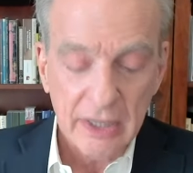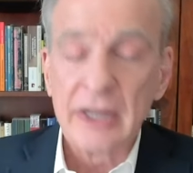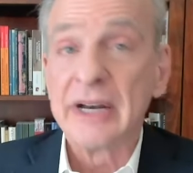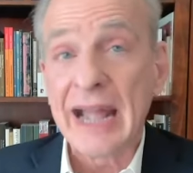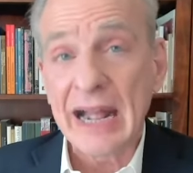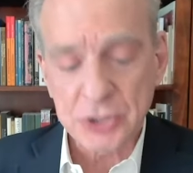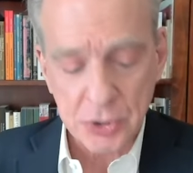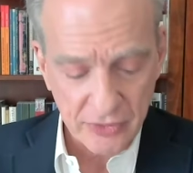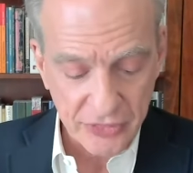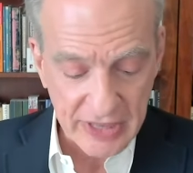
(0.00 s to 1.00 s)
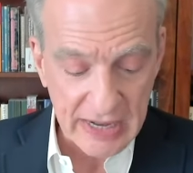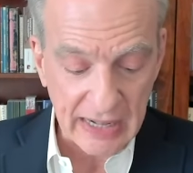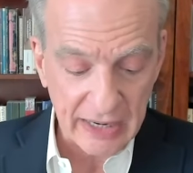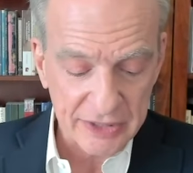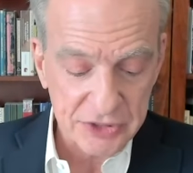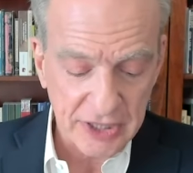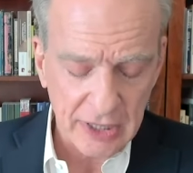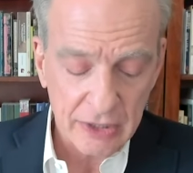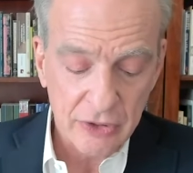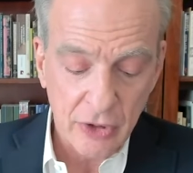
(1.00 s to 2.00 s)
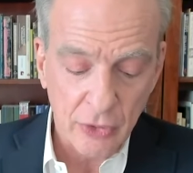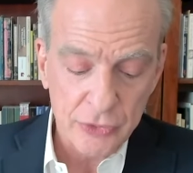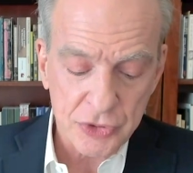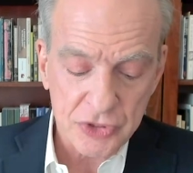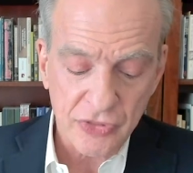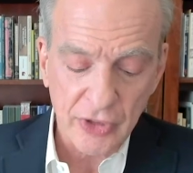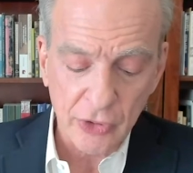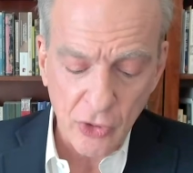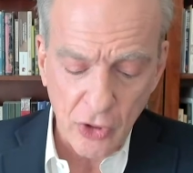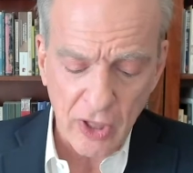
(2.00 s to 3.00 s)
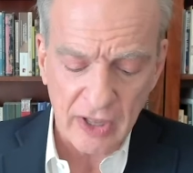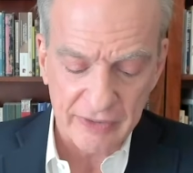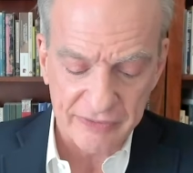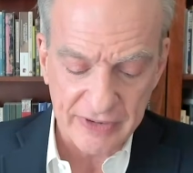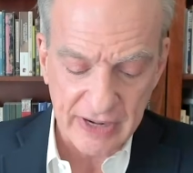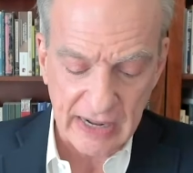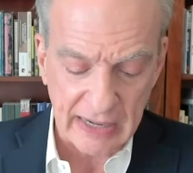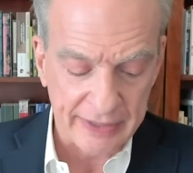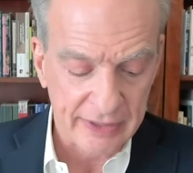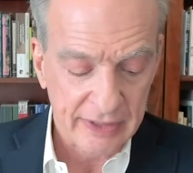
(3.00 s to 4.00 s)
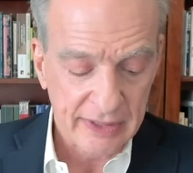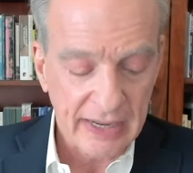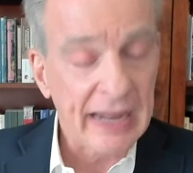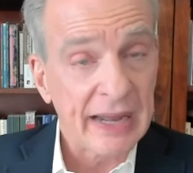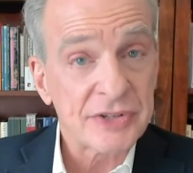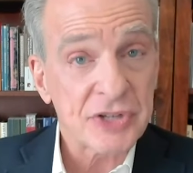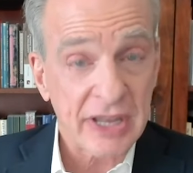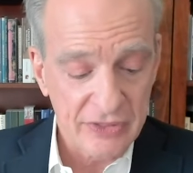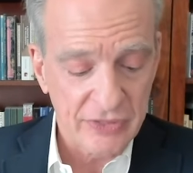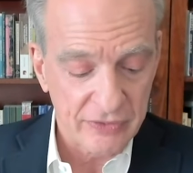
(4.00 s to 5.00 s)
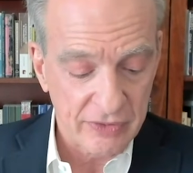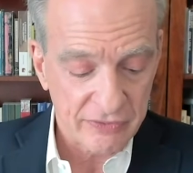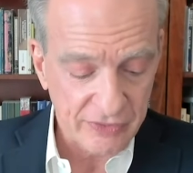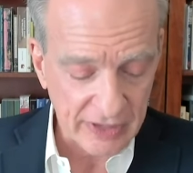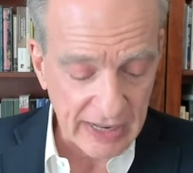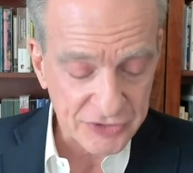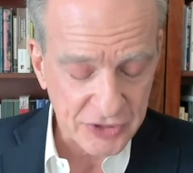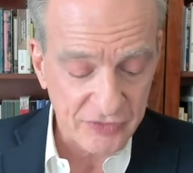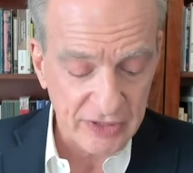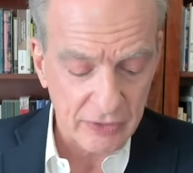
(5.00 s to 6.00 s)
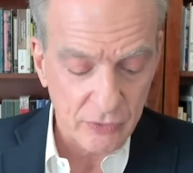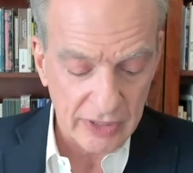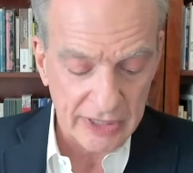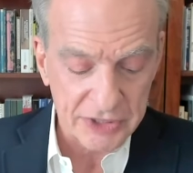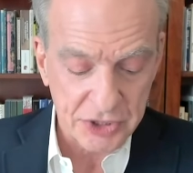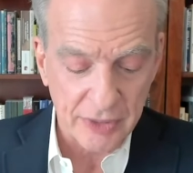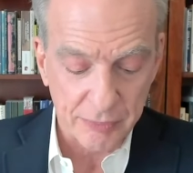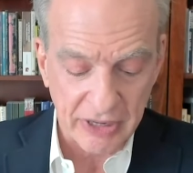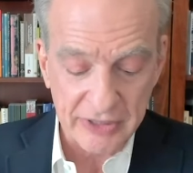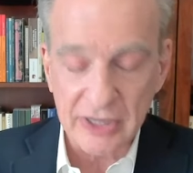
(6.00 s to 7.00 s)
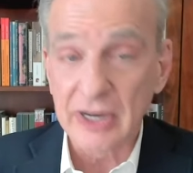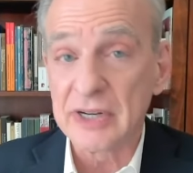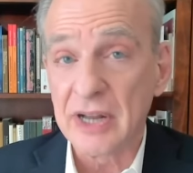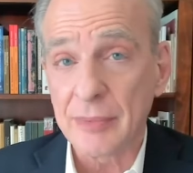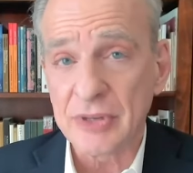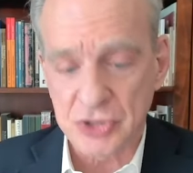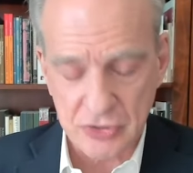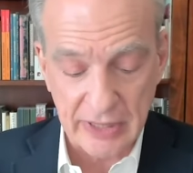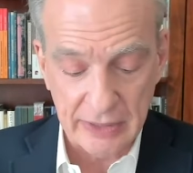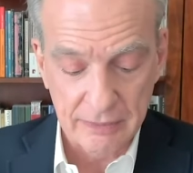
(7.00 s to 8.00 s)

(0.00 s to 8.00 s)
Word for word: natural theology knows the law of God, as heathen philosophy and religion abundantly demonstrate.